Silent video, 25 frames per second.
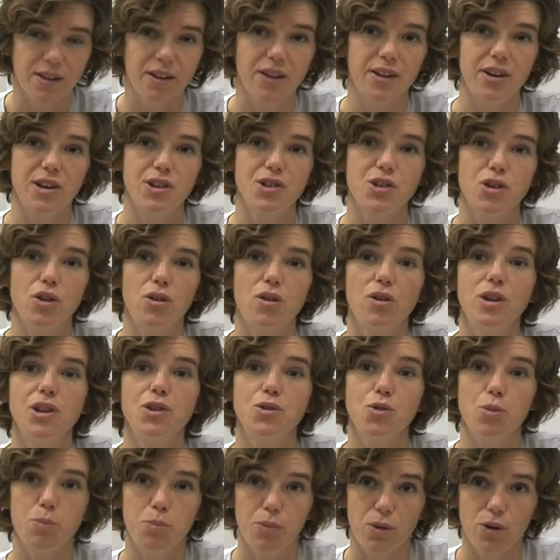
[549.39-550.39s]
There is
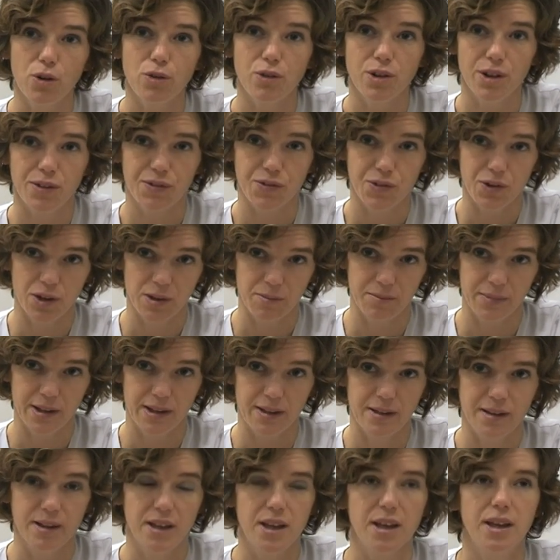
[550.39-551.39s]
only supportive
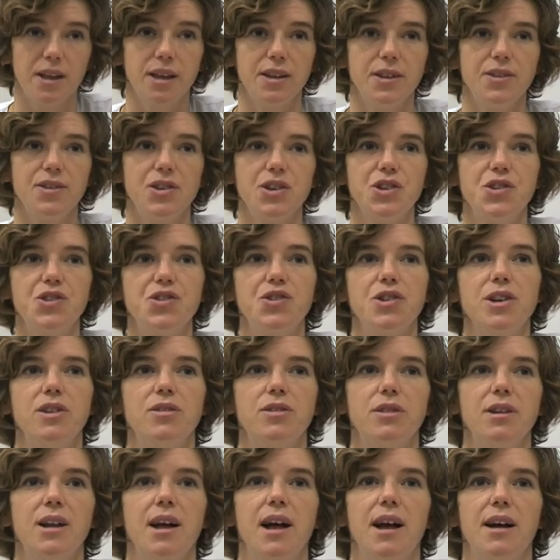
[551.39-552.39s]
treatment. These
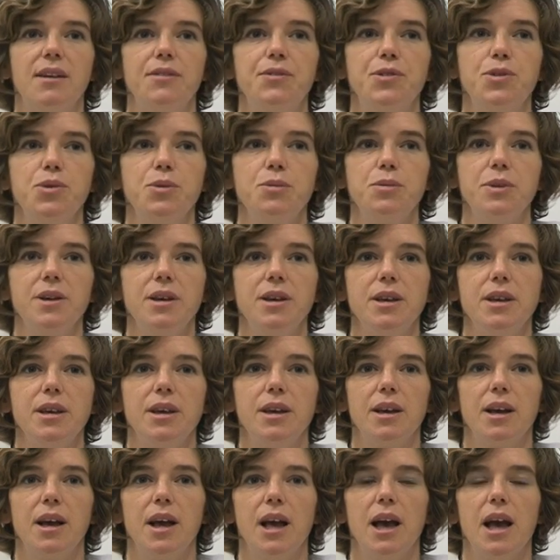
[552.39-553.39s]
children have to
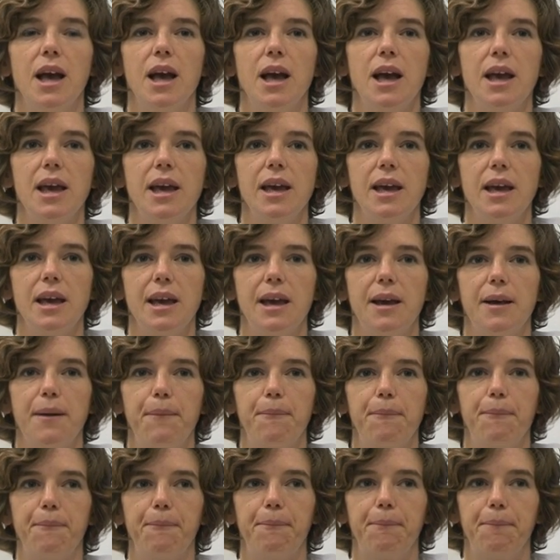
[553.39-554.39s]
be
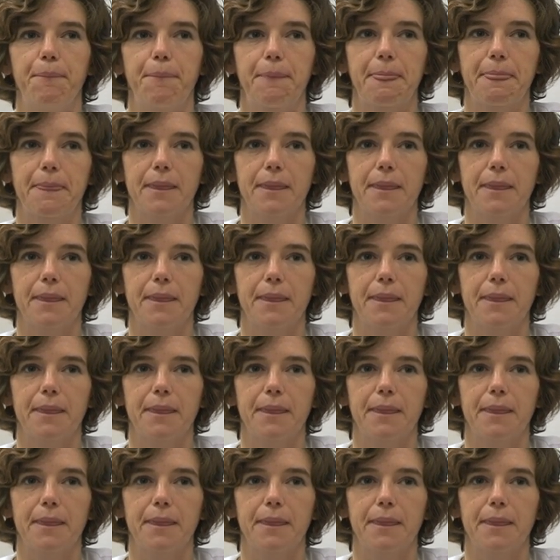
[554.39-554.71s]
um,